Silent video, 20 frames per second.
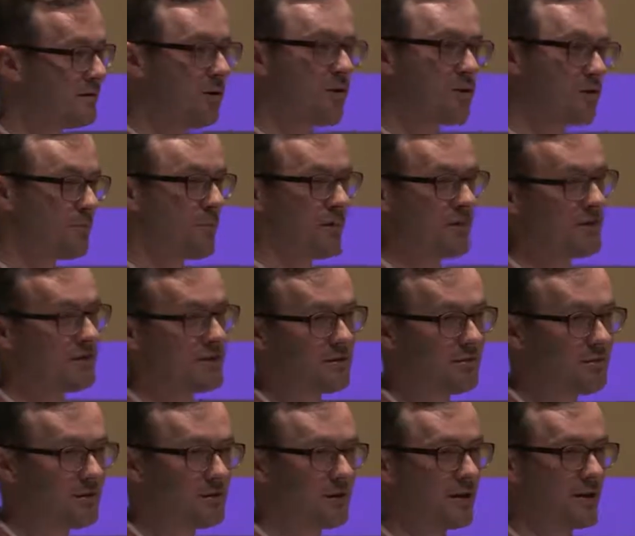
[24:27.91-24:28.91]
note-based
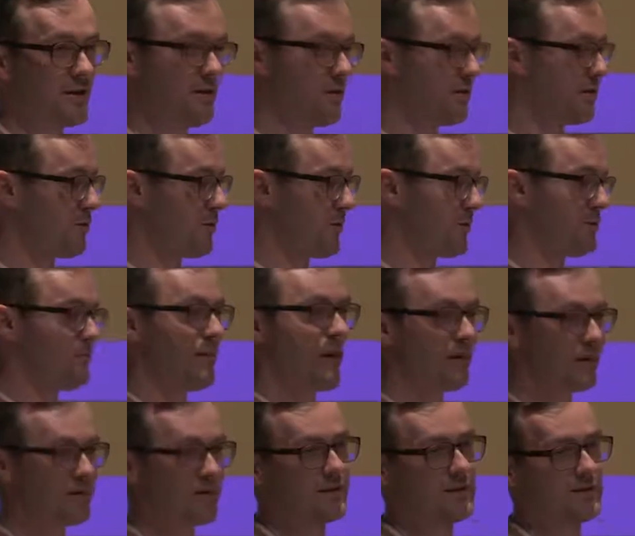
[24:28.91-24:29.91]
music or with
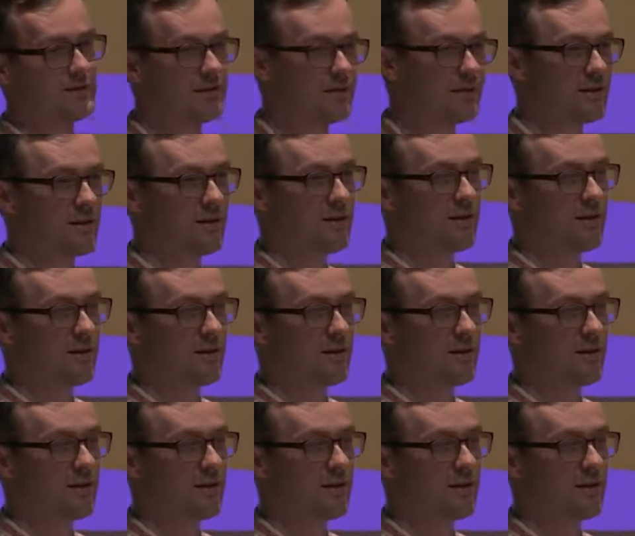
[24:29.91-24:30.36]
melodies.